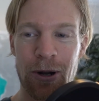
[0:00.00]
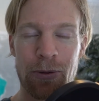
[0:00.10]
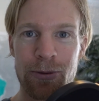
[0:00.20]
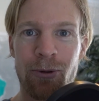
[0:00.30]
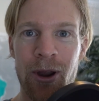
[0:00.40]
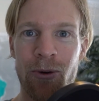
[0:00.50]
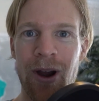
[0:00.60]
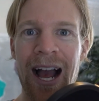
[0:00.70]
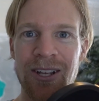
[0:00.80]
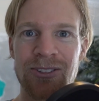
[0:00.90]
throwing
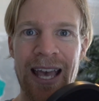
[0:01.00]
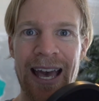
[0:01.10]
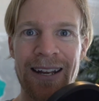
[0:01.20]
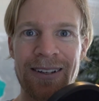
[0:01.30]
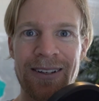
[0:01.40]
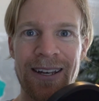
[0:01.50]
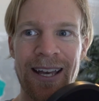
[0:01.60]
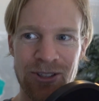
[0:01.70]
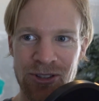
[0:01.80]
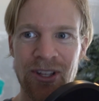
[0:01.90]
rocks at
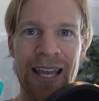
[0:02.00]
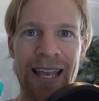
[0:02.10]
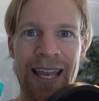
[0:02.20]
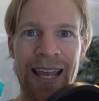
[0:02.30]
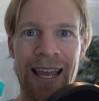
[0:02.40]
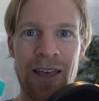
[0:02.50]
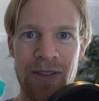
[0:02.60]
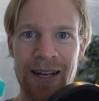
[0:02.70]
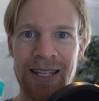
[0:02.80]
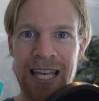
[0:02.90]
a stick
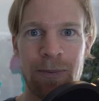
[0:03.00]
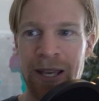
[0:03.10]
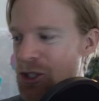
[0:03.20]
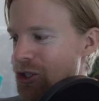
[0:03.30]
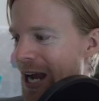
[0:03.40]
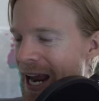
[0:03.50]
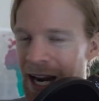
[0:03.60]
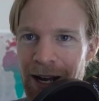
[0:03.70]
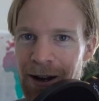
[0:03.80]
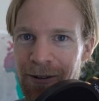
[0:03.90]
and then keeping
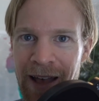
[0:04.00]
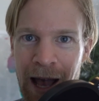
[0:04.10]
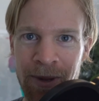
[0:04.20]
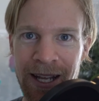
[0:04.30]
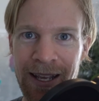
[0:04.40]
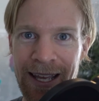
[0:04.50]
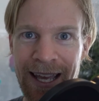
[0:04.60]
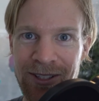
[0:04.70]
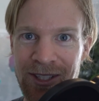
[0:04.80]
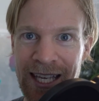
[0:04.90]
track of how many
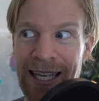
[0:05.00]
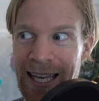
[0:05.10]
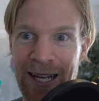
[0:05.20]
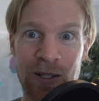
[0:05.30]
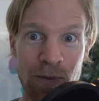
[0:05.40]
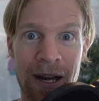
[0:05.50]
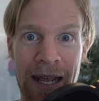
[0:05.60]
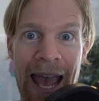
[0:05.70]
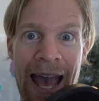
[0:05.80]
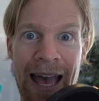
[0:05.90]
hits he and his
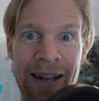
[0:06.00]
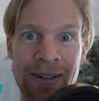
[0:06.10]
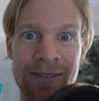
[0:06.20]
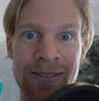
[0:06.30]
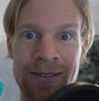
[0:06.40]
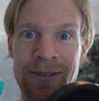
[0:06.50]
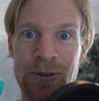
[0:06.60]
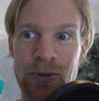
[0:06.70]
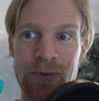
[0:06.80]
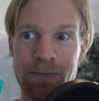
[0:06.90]
buddy had and
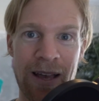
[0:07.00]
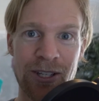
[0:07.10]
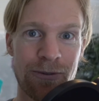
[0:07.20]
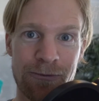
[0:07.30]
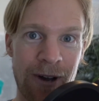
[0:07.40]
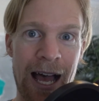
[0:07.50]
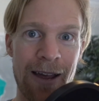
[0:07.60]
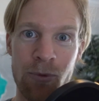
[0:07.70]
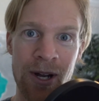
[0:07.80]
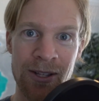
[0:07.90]
best of
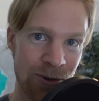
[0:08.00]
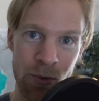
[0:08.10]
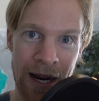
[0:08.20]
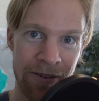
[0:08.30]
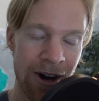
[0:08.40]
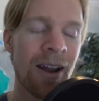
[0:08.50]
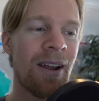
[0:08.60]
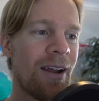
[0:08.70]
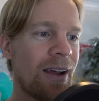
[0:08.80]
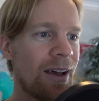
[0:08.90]
5 wins or whatever.
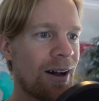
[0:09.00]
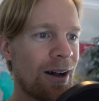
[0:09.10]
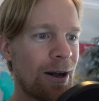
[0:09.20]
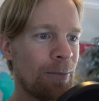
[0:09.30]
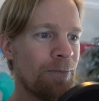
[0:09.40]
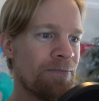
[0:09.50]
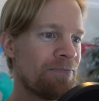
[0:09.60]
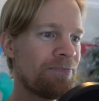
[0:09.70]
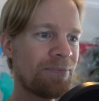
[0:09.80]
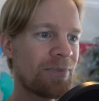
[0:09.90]

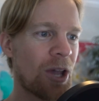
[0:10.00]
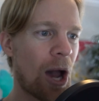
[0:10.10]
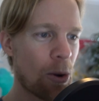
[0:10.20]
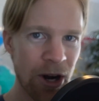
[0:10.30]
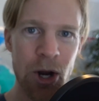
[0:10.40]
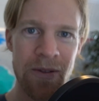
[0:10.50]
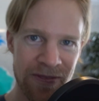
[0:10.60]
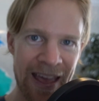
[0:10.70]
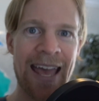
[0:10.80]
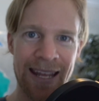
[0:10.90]
I want to know
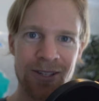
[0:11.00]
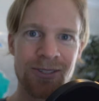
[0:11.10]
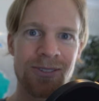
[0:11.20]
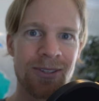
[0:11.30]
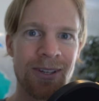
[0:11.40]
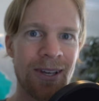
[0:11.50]
what that is.